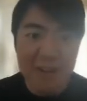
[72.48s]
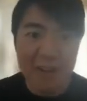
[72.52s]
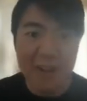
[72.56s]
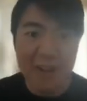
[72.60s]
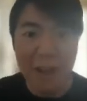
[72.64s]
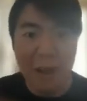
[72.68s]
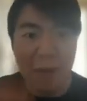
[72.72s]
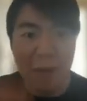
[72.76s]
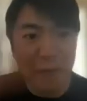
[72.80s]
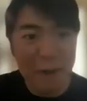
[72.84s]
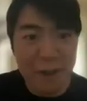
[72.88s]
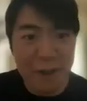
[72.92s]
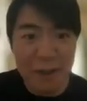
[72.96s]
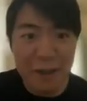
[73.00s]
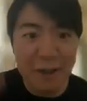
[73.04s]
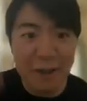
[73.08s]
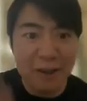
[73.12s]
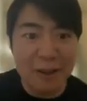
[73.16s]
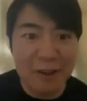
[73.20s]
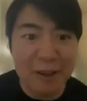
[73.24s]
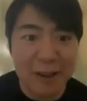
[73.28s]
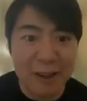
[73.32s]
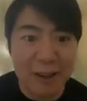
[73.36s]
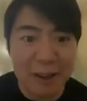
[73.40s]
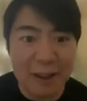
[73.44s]
I mean,
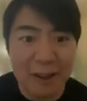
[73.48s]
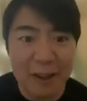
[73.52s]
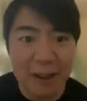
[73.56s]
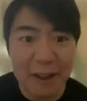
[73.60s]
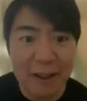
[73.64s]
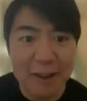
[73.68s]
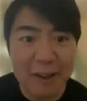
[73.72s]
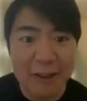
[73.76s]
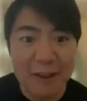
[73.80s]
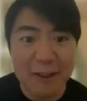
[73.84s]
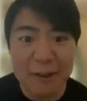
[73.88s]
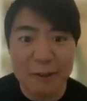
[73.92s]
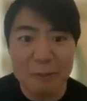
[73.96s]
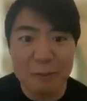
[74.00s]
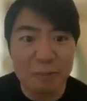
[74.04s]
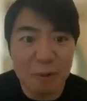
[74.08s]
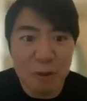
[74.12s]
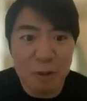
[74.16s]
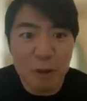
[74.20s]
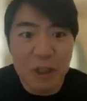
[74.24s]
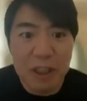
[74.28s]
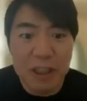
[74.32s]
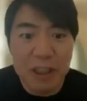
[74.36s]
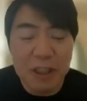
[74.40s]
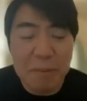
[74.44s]
it's
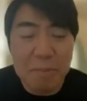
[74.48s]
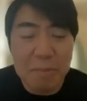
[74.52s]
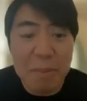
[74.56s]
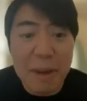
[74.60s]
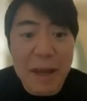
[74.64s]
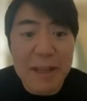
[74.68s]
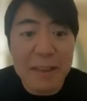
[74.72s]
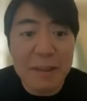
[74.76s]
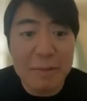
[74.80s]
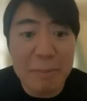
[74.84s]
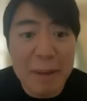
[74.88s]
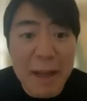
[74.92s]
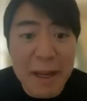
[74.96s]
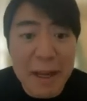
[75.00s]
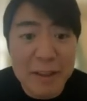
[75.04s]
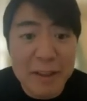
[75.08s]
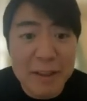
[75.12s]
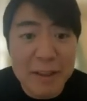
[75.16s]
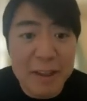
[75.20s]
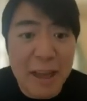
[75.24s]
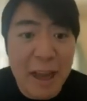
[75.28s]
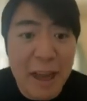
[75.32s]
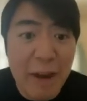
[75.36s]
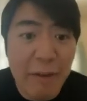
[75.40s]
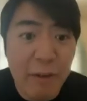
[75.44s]
really the best
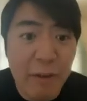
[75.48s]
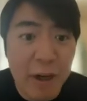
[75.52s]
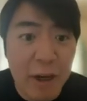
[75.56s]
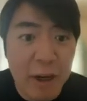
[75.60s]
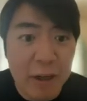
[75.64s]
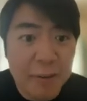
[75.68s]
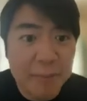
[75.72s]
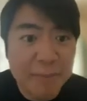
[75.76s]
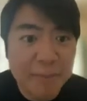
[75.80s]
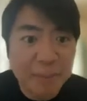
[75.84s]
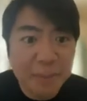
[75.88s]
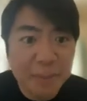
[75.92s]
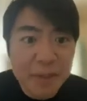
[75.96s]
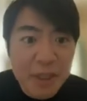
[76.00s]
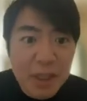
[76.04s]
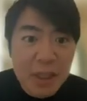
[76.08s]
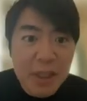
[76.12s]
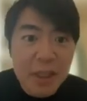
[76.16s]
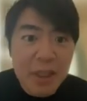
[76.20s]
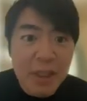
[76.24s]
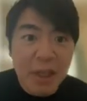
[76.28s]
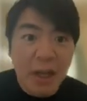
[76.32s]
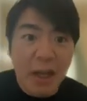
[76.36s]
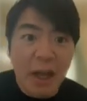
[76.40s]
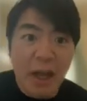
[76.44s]
melody ever.
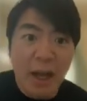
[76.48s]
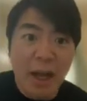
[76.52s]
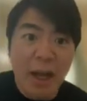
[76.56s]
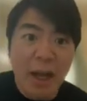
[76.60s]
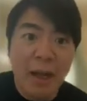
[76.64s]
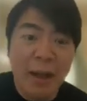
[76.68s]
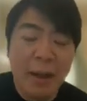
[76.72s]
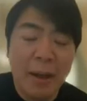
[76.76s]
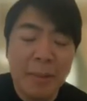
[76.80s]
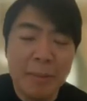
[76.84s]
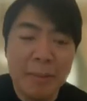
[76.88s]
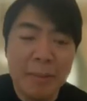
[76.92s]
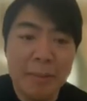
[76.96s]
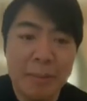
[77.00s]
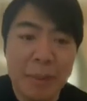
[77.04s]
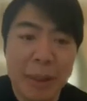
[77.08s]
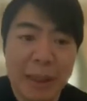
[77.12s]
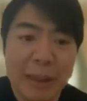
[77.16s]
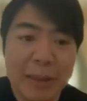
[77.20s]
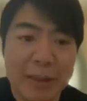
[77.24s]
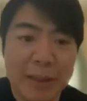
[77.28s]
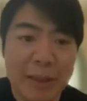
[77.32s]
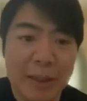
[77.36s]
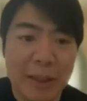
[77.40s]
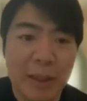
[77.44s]

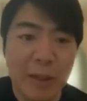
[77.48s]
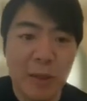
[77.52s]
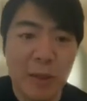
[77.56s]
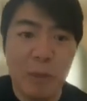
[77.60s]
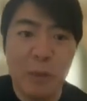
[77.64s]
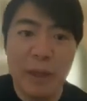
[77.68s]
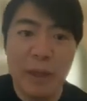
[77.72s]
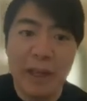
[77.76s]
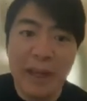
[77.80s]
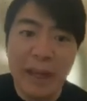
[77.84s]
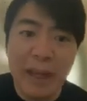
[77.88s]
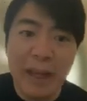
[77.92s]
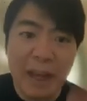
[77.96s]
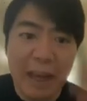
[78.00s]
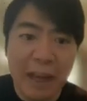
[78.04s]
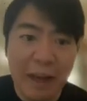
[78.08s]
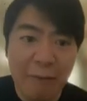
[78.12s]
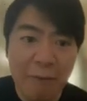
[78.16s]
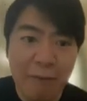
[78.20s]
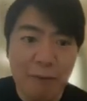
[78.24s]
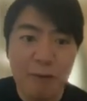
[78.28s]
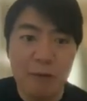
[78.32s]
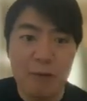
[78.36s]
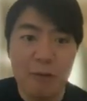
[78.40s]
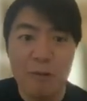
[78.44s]
But we
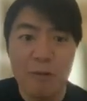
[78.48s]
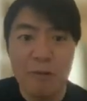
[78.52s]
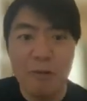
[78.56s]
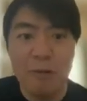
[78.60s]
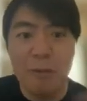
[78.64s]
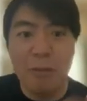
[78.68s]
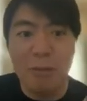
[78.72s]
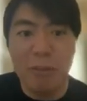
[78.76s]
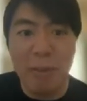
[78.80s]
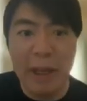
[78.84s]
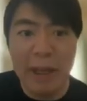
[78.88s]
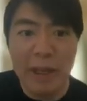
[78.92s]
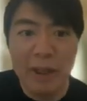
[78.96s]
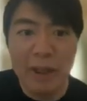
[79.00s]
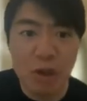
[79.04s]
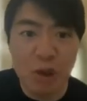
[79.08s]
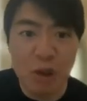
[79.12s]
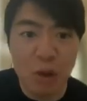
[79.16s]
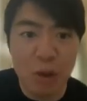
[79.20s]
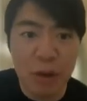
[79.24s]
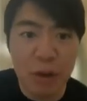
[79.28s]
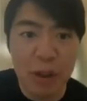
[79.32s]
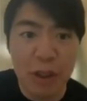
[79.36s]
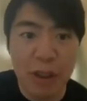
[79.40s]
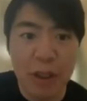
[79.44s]
have to make
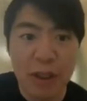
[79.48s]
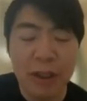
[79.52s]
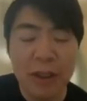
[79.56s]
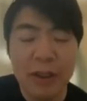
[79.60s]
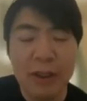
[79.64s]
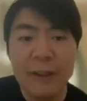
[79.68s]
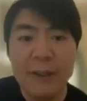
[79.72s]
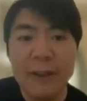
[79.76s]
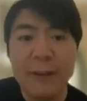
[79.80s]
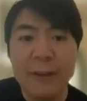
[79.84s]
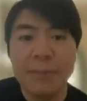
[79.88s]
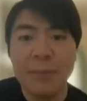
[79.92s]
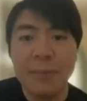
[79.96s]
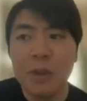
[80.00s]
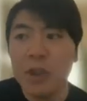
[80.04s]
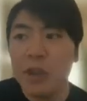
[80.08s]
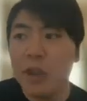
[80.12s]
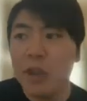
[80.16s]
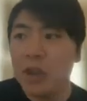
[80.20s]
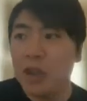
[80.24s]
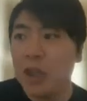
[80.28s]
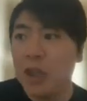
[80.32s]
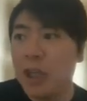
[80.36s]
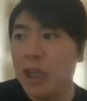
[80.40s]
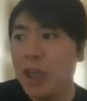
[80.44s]
sure
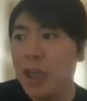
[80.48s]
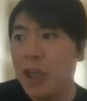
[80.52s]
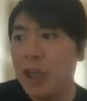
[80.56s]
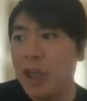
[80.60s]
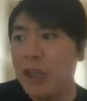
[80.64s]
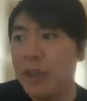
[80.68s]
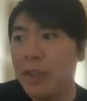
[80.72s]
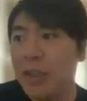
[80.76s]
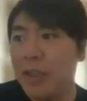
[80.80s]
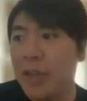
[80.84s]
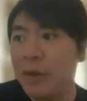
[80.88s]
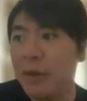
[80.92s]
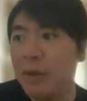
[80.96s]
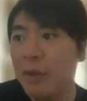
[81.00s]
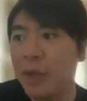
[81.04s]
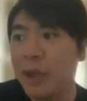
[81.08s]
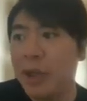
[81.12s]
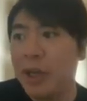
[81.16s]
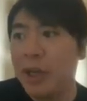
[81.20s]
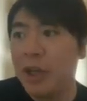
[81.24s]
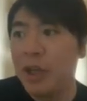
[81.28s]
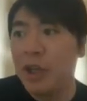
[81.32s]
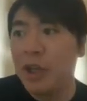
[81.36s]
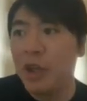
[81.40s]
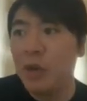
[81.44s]
that we
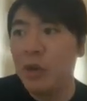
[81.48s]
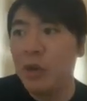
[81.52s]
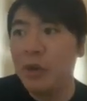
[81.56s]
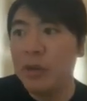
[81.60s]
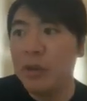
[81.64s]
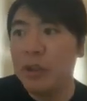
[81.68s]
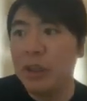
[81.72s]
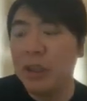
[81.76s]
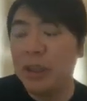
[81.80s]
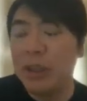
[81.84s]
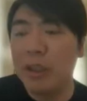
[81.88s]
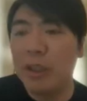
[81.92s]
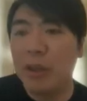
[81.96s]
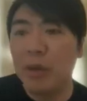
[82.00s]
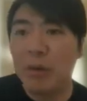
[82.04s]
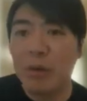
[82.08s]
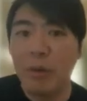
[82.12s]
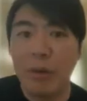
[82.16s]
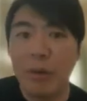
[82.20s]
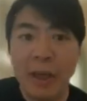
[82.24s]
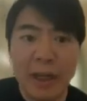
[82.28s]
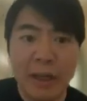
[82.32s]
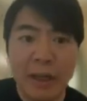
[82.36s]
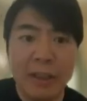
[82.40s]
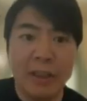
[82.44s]
are using the
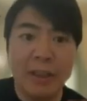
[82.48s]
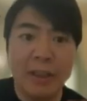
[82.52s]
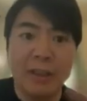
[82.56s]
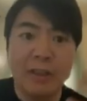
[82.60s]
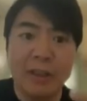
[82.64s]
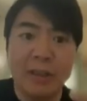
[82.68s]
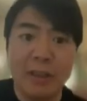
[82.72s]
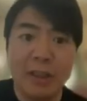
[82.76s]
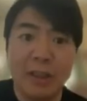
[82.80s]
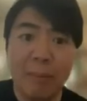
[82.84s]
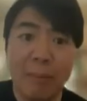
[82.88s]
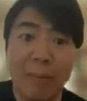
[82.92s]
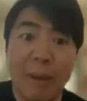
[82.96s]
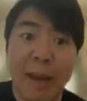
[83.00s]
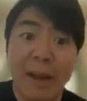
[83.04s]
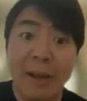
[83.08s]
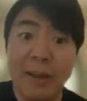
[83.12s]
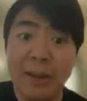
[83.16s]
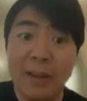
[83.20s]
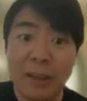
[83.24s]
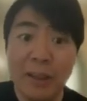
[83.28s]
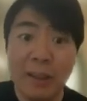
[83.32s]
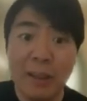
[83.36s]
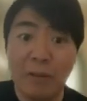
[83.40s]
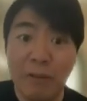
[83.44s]
greatest
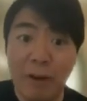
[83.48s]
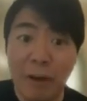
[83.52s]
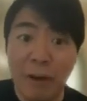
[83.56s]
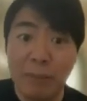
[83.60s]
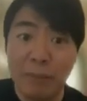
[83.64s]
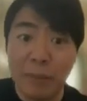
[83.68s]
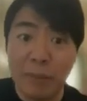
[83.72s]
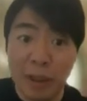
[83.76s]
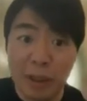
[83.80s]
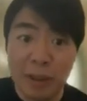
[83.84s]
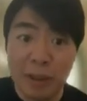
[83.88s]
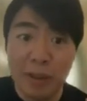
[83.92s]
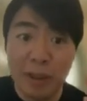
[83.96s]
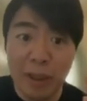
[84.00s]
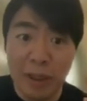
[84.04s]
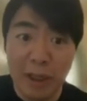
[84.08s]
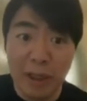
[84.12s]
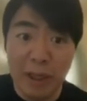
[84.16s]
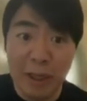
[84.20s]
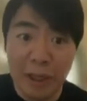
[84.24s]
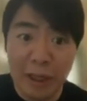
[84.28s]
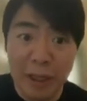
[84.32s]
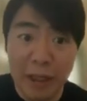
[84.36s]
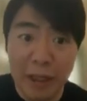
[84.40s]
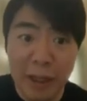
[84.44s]
melodies from
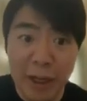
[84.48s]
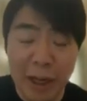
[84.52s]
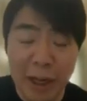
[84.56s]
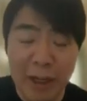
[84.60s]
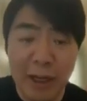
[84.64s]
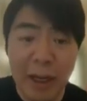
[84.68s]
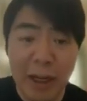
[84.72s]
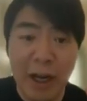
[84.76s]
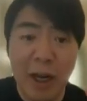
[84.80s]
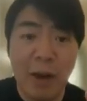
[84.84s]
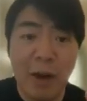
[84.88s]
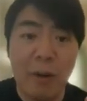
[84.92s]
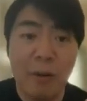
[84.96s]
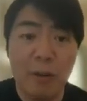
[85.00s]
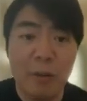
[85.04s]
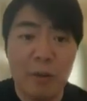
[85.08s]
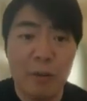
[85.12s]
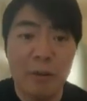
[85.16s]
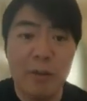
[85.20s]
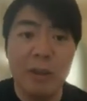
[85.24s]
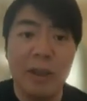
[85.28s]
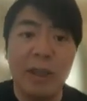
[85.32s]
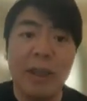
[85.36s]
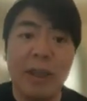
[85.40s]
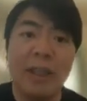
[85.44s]
Disney and how
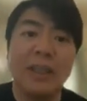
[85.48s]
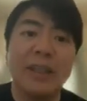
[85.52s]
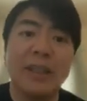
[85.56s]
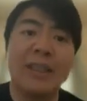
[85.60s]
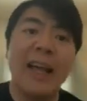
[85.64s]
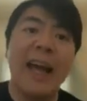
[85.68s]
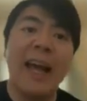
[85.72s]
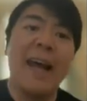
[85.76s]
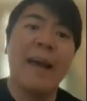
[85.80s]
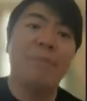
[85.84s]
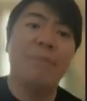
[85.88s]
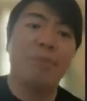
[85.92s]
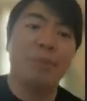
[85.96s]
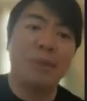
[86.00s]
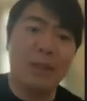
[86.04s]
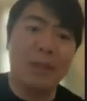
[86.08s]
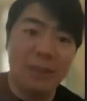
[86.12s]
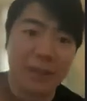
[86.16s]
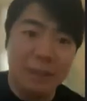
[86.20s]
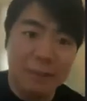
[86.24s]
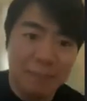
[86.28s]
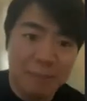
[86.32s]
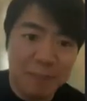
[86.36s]
to adapt